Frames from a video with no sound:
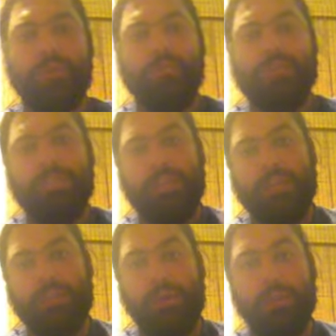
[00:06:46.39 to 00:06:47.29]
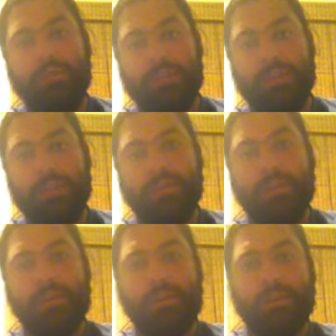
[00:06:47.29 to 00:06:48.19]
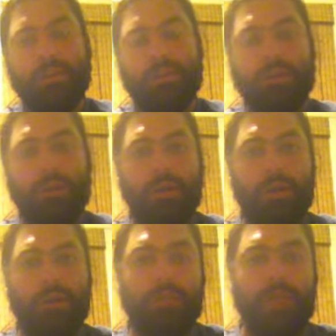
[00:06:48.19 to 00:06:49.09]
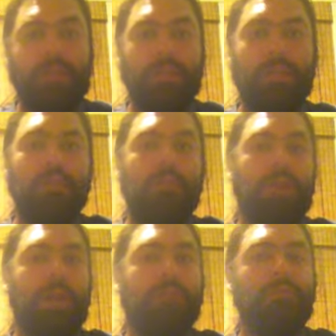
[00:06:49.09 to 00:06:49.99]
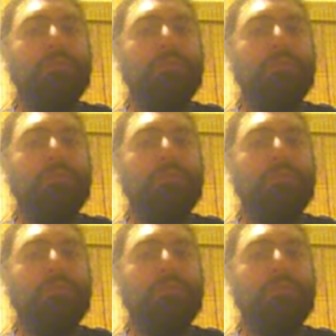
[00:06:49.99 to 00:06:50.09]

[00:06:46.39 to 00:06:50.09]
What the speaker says: you just let go of it, and then you kind of